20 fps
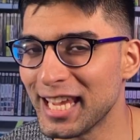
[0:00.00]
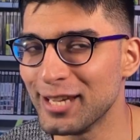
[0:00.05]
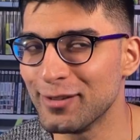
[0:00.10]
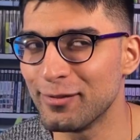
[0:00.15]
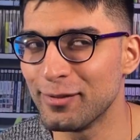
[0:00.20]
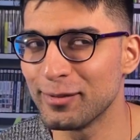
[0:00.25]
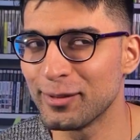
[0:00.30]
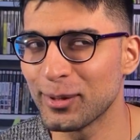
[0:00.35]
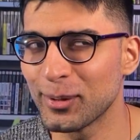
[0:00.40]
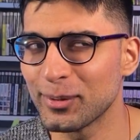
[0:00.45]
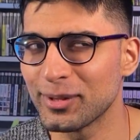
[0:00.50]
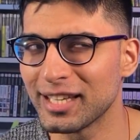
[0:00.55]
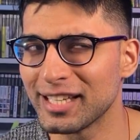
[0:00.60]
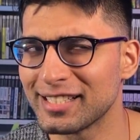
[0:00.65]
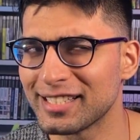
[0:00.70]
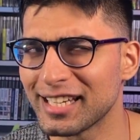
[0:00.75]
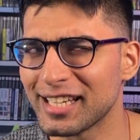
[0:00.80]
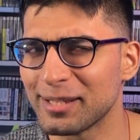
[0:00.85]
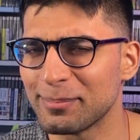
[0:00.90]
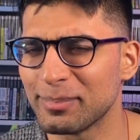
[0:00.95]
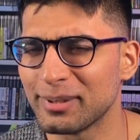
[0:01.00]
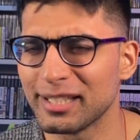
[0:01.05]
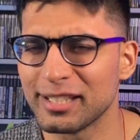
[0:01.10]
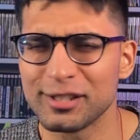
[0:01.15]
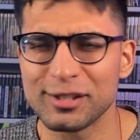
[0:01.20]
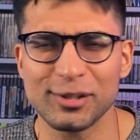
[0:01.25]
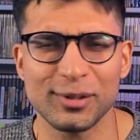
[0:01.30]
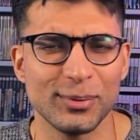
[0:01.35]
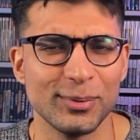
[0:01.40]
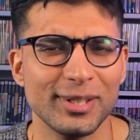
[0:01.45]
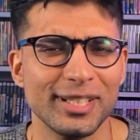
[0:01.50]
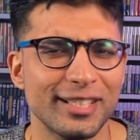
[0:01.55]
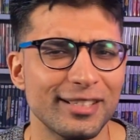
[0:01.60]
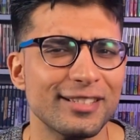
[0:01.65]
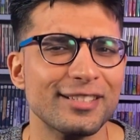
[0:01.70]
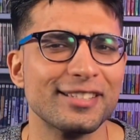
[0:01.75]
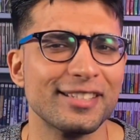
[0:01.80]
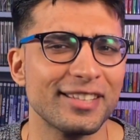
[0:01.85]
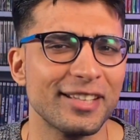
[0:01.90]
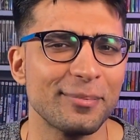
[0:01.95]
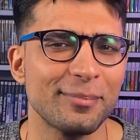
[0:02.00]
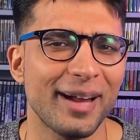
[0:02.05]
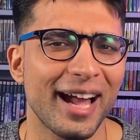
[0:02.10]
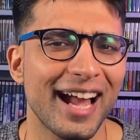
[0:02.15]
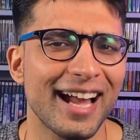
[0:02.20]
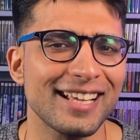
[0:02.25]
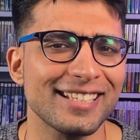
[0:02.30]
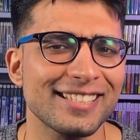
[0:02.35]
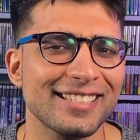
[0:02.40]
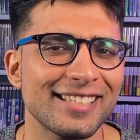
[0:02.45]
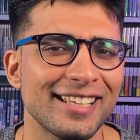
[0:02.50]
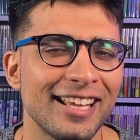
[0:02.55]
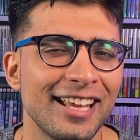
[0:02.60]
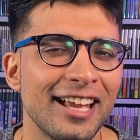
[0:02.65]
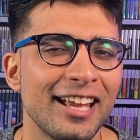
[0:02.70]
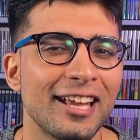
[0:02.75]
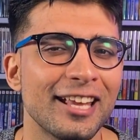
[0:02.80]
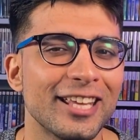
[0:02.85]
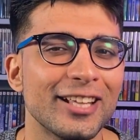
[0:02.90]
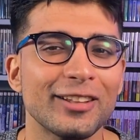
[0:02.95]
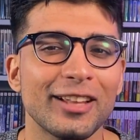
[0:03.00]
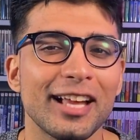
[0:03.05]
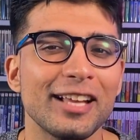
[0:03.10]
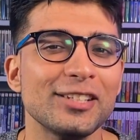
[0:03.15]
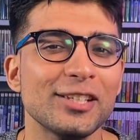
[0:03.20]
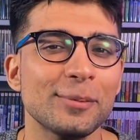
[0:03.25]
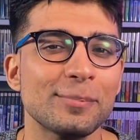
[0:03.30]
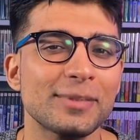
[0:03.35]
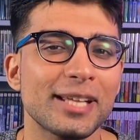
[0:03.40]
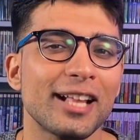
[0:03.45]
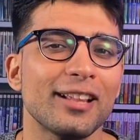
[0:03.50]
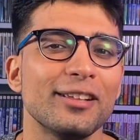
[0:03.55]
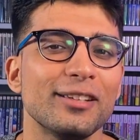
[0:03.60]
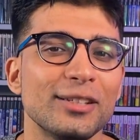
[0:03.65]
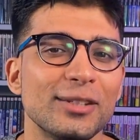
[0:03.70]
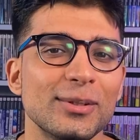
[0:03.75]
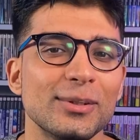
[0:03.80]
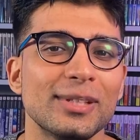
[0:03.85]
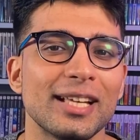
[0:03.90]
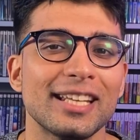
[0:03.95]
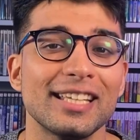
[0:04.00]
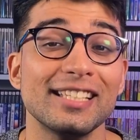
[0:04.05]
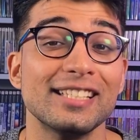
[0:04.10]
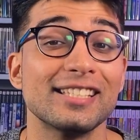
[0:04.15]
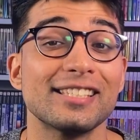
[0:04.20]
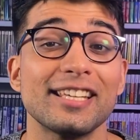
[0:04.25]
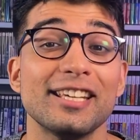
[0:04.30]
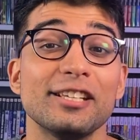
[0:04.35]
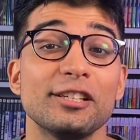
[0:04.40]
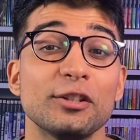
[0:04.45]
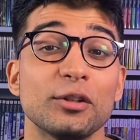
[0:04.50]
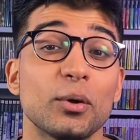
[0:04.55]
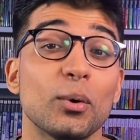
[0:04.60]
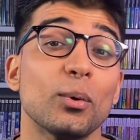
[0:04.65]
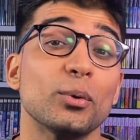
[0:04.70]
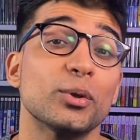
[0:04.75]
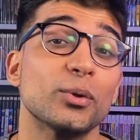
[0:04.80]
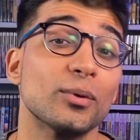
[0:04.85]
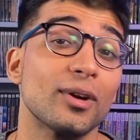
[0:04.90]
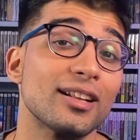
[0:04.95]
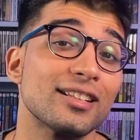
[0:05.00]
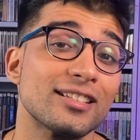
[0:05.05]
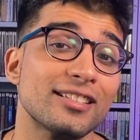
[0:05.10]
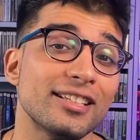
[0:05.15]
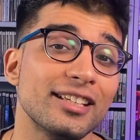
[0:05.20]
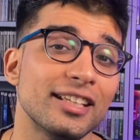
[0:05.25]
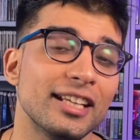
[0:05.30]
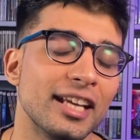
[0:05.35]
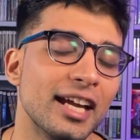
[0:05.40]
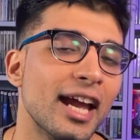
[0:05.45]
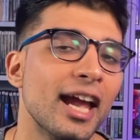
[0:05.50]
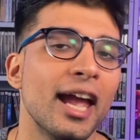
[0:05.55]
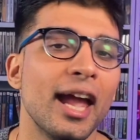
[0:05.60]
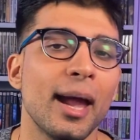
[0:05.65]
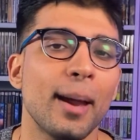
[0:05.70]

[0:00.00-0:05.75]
even though they take place 3 years in the past. He'll end up telling you that he's staying in Goldenrod City.